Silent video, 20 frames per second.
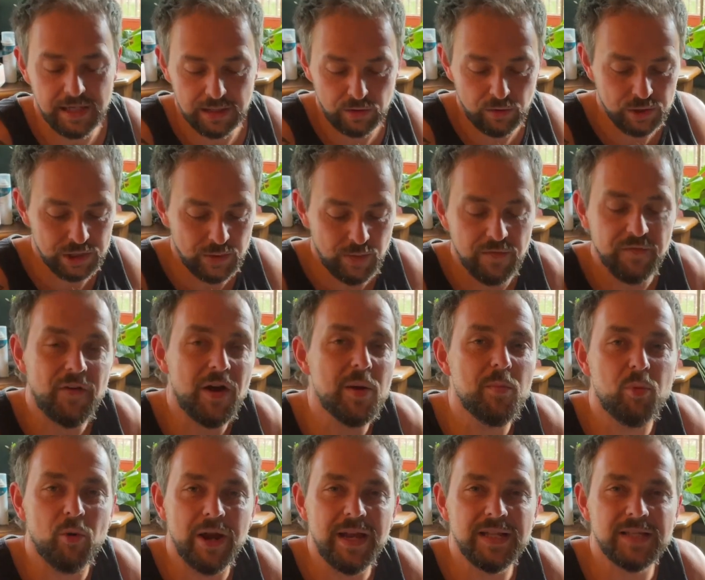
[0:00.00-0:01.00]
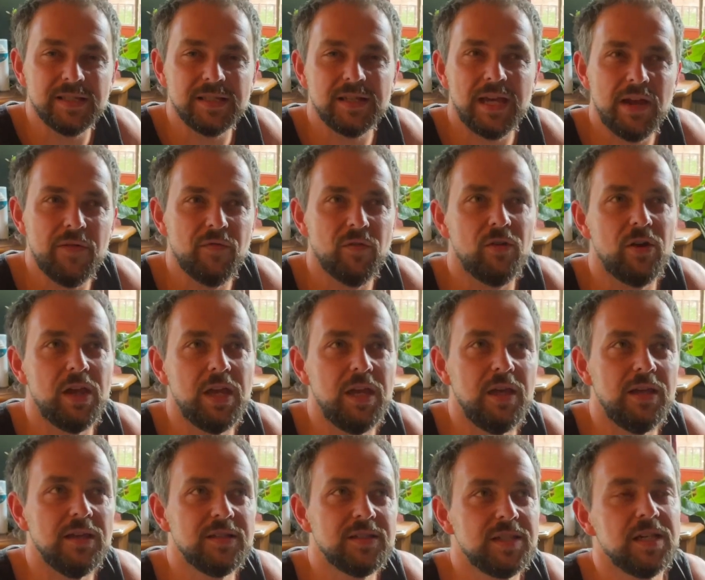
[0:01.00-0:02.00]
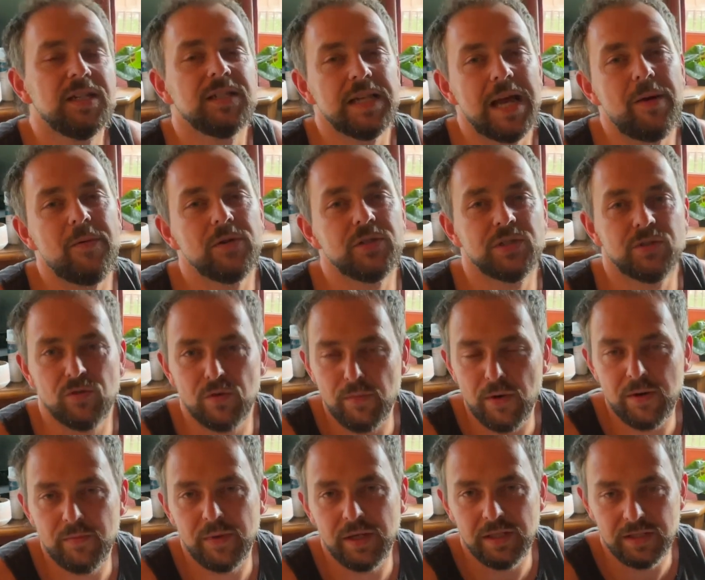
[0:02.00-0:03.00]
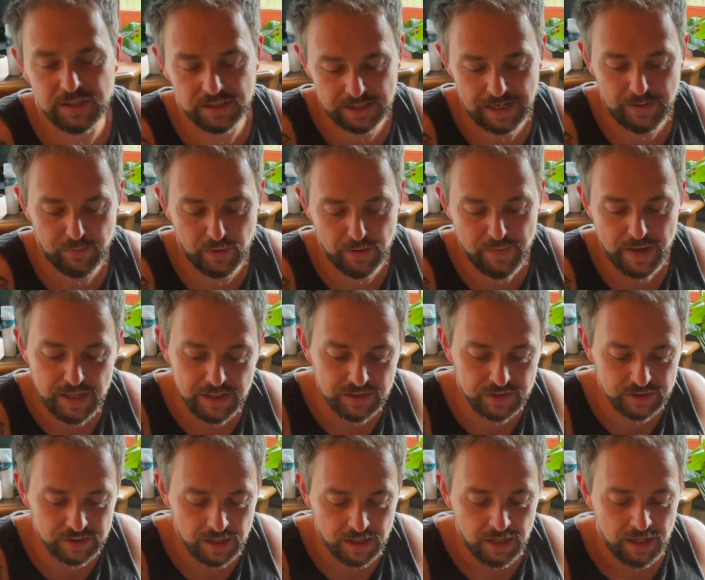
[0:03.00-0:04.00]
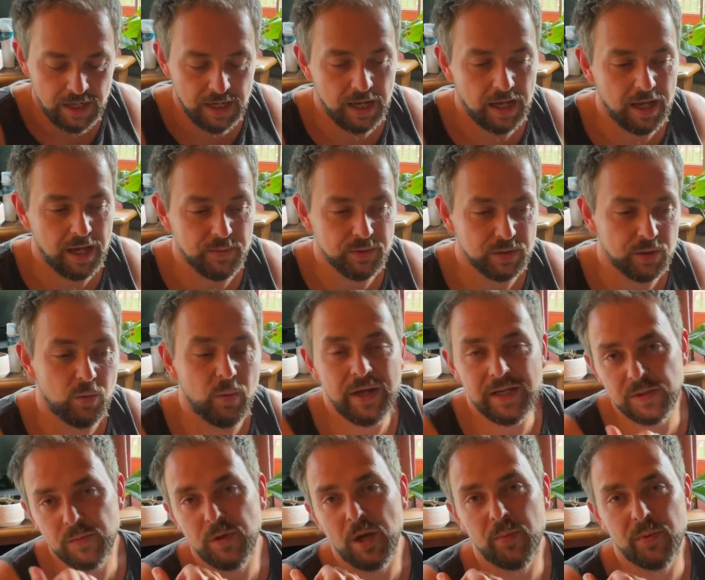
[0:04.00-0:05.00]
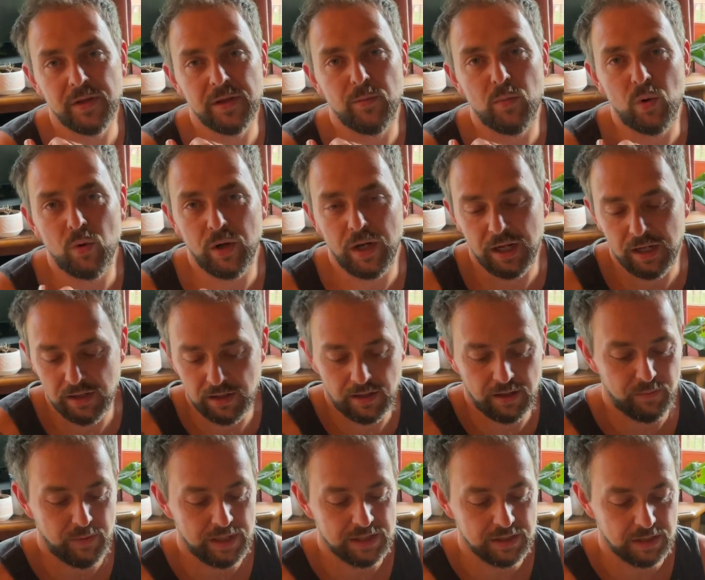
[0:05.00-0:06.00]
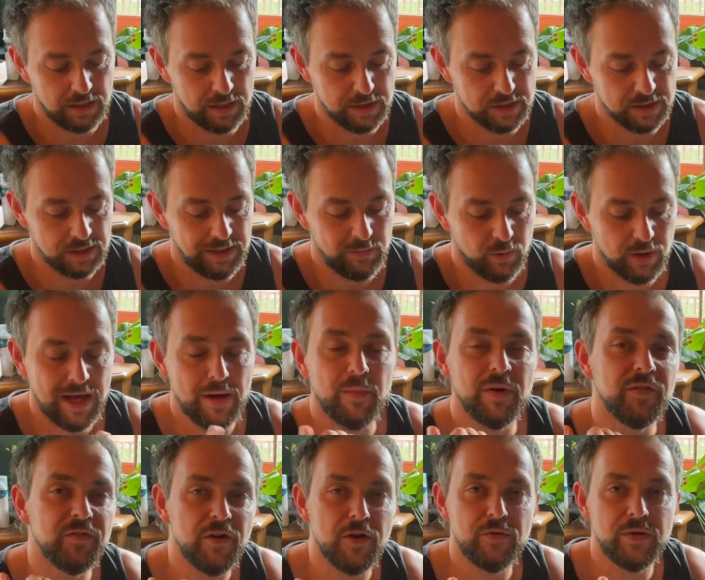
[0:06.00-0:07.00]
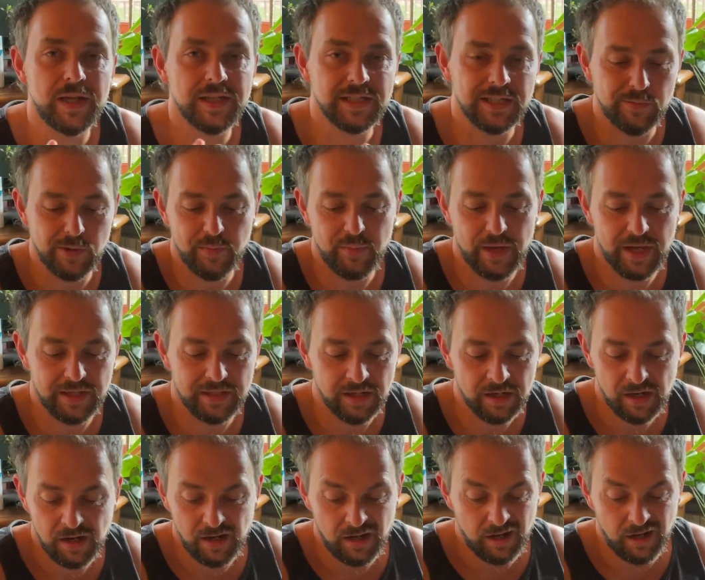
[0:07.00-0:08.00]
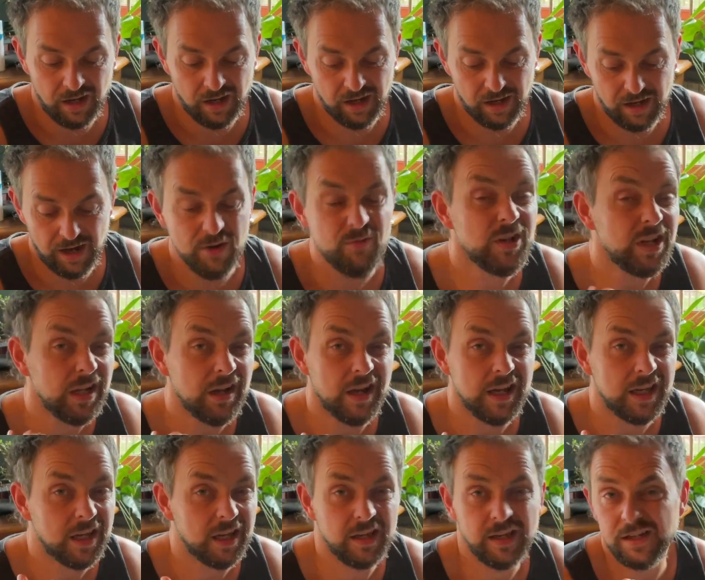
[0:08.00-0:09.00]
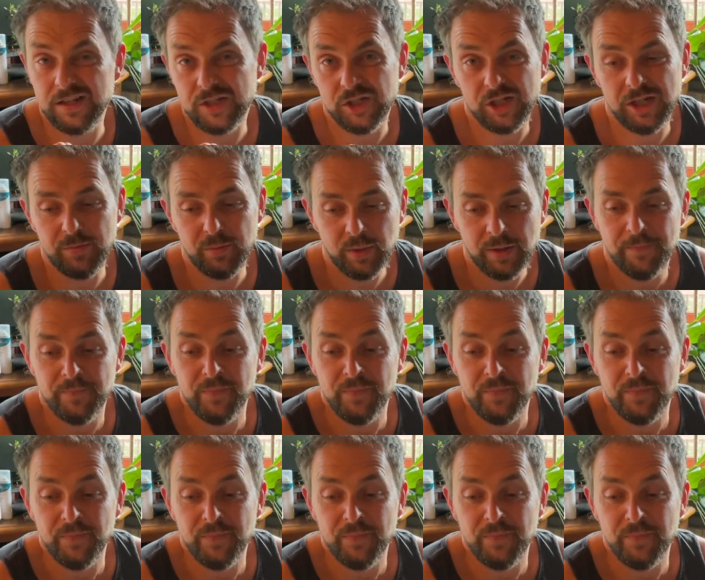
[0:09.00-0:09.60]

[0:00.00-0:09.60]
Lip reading: And also it vibrates every 6 hours to remind me to take my meds. So it wakes me up in the morning. It means I can sleep without my phone next to my bed. I really like it, and it's cheap.